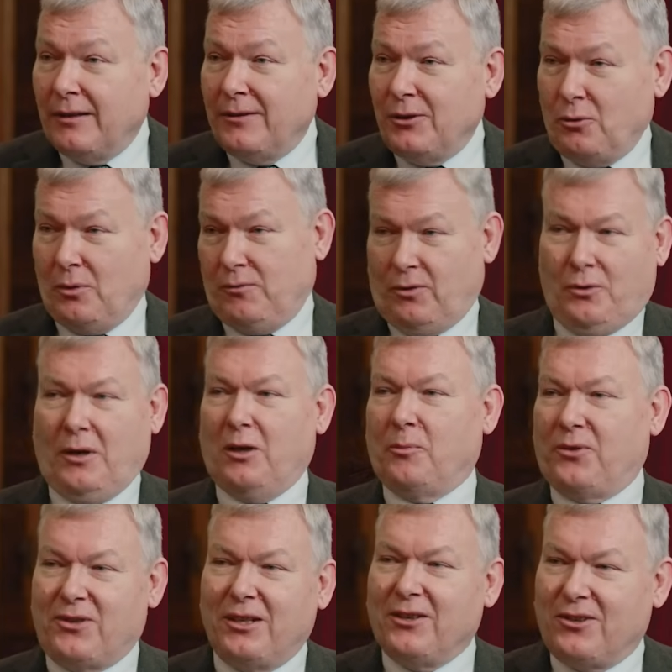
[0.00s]
you helped
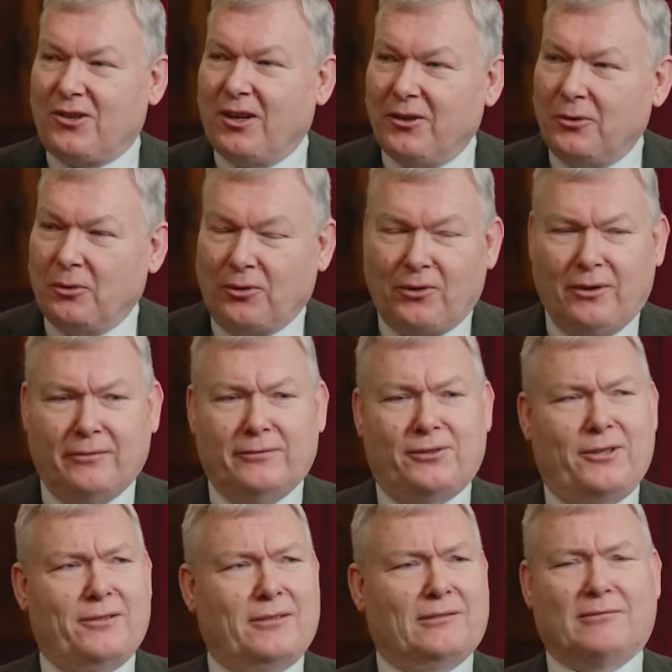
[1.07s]
sink the Scharnhorst. And
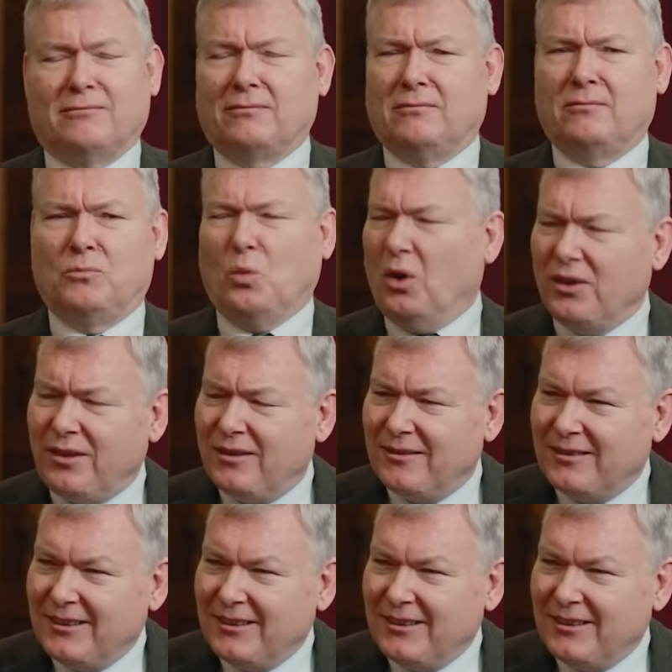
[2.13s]
she's like, what?